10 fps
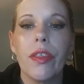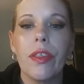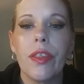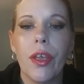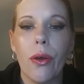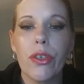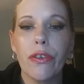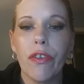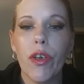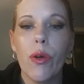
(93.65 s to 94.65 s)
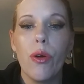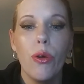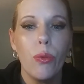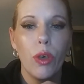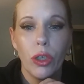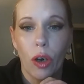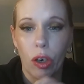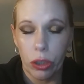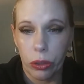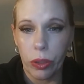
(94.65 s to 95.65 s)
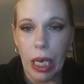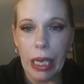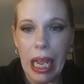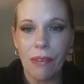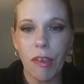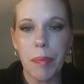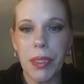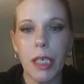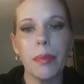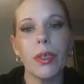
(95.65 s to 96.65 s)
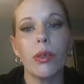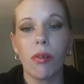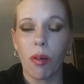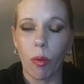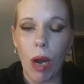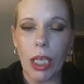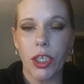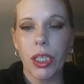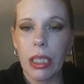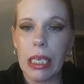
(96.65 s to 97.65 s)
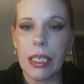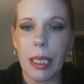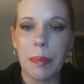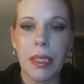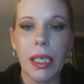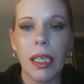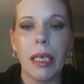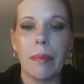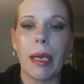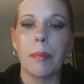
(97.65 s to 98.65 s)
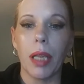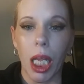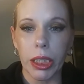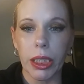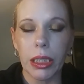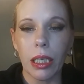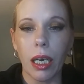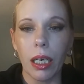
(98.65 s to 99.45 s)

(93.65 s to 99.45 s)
Those of you who do not have Ipsy but who are watching these Ipsy Glam Bag Plus